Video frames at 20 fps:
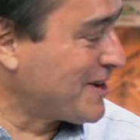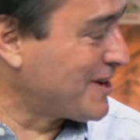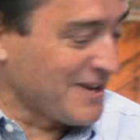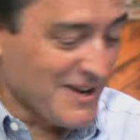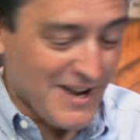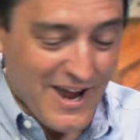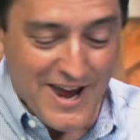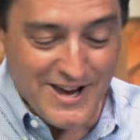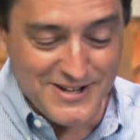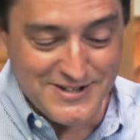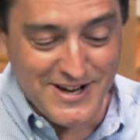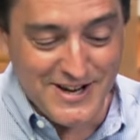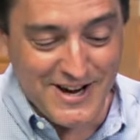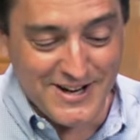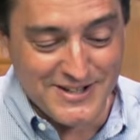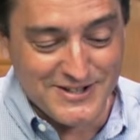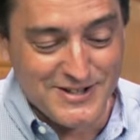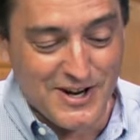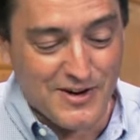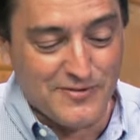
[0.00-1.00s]
on the last day
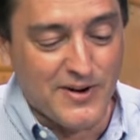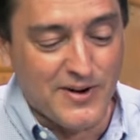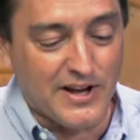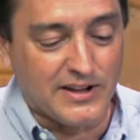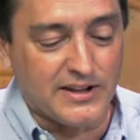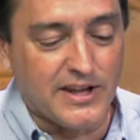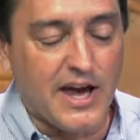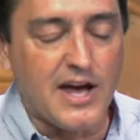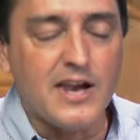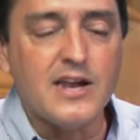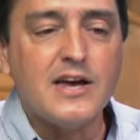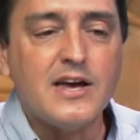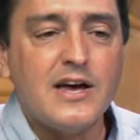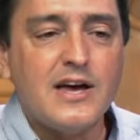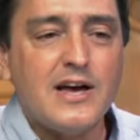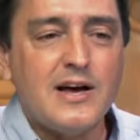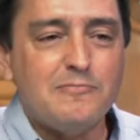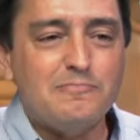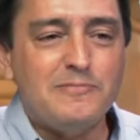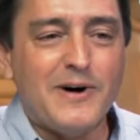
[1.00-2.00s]
and stuff like that.
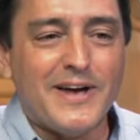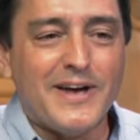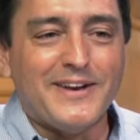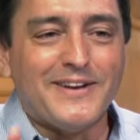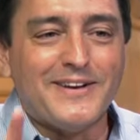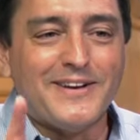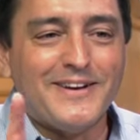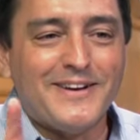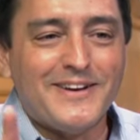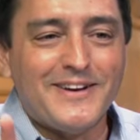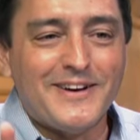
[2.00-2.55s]
But